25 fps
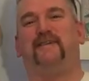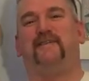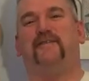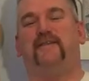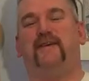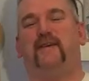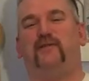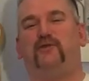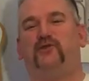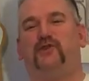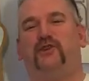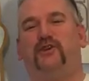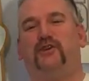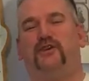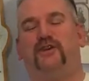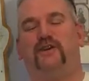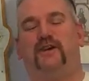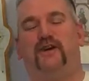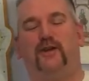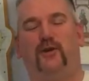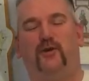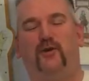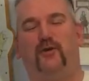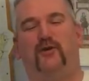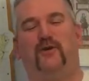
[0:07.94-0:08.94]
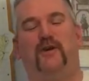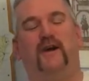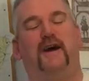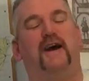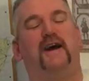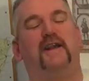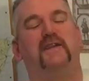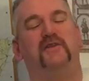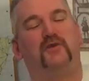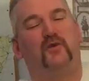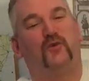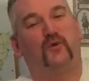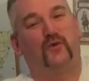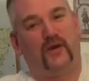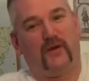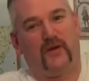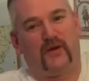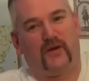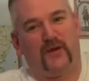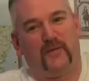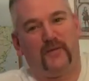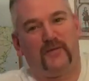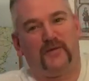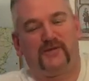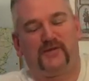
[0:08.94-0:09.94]
Foucher, hello and
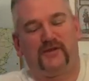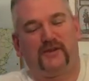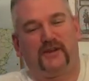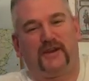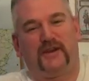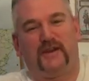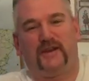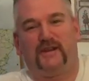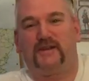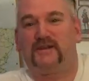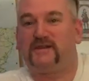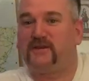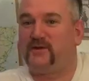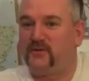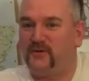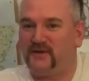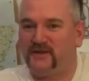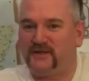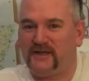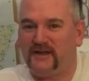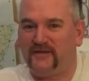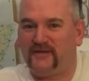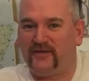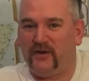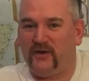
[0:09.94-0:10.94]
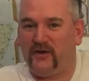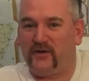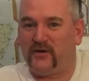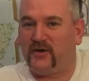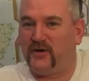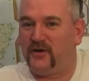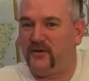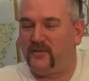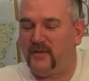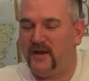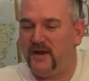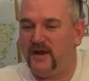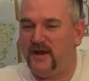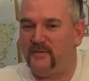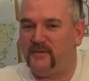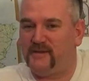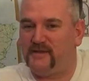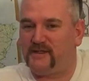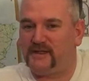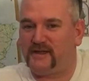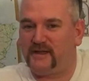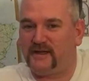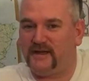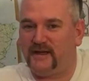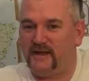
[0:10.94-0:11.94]
welcome to Keith's Whisky Vlog. My name
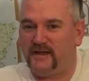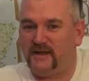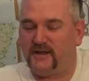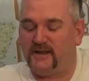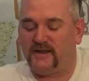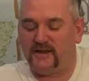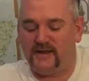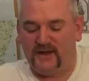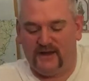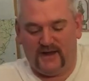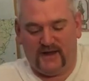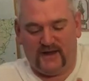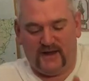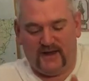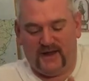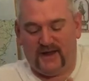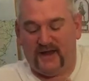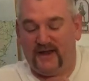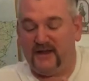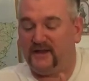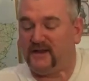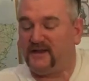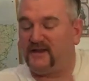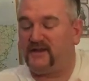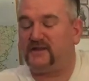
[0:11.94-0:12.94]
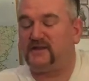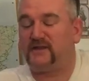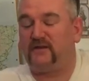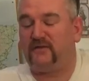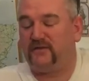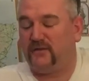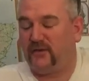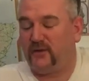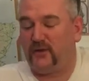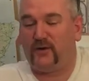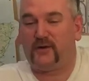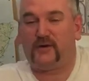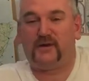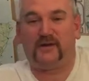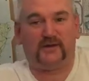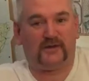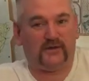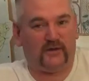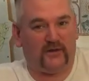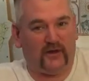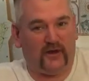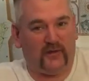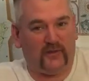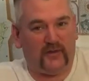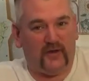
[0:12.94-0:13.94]
is Keith and this vlog is
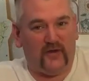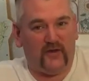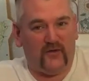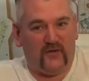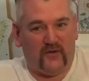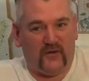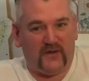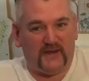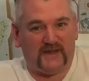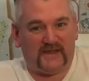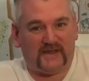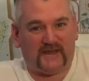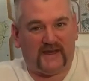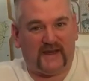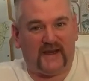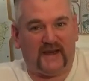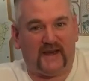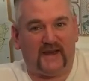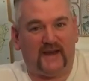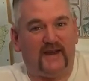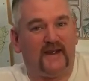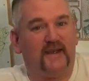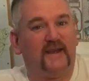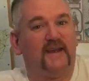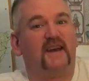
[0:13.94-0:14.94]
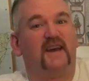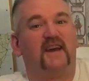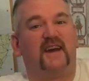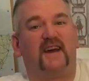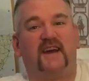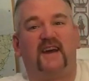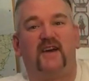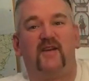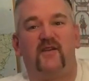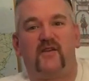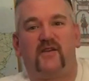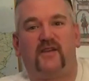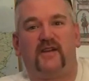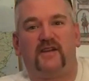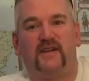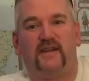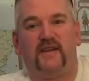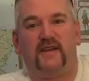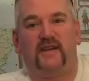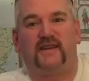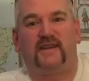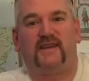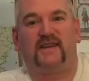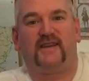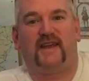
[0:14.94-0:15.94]
all about whisky. How can
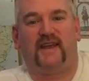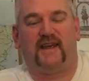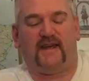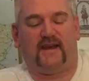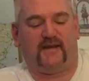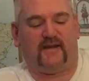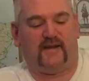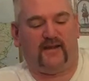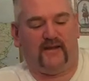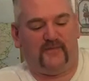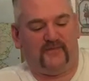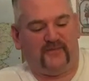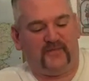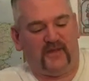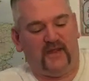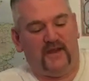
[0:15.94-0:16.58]
you tell?